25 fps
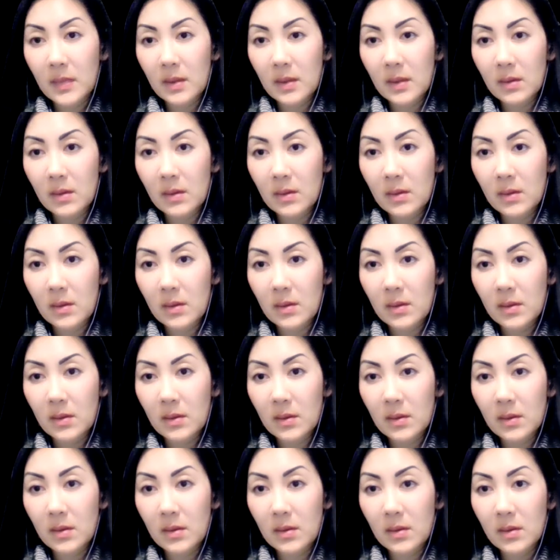
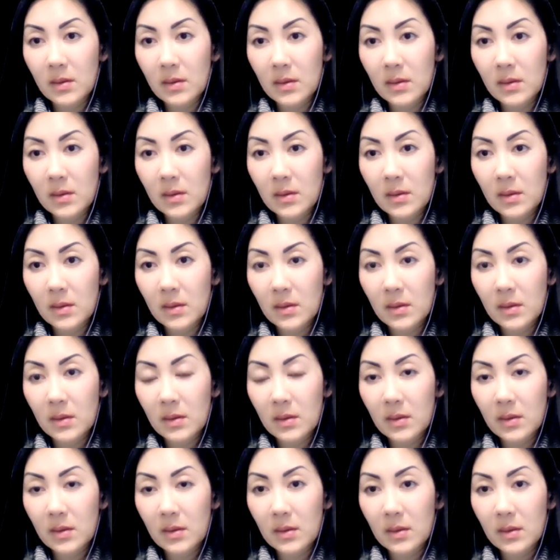
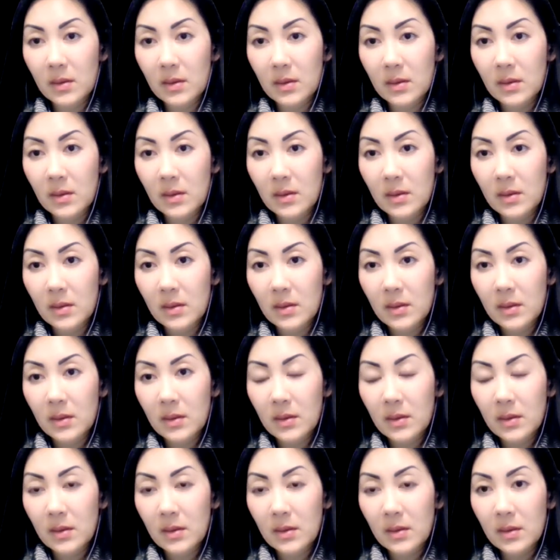
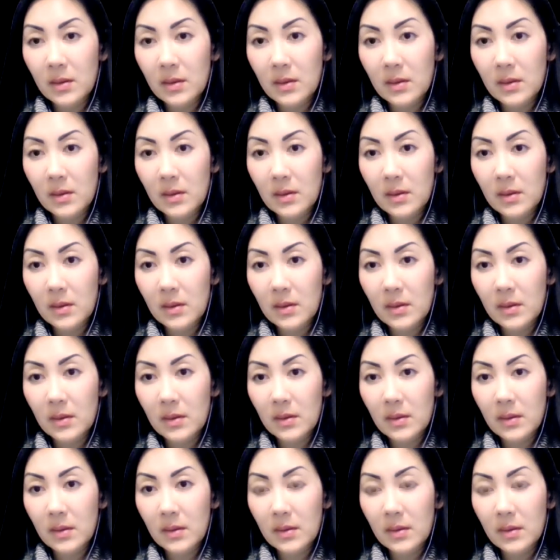
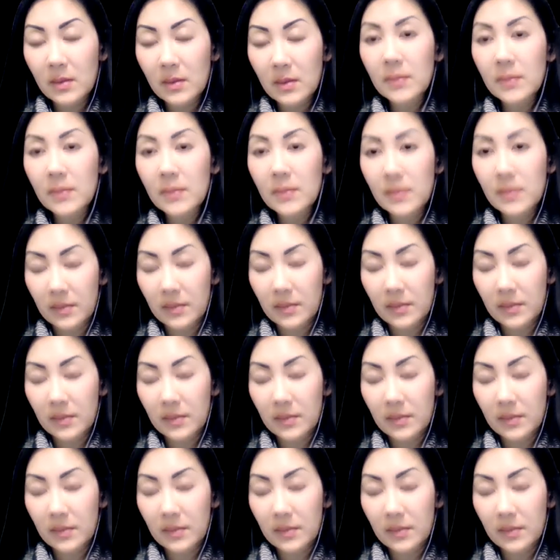This person isn't speaking.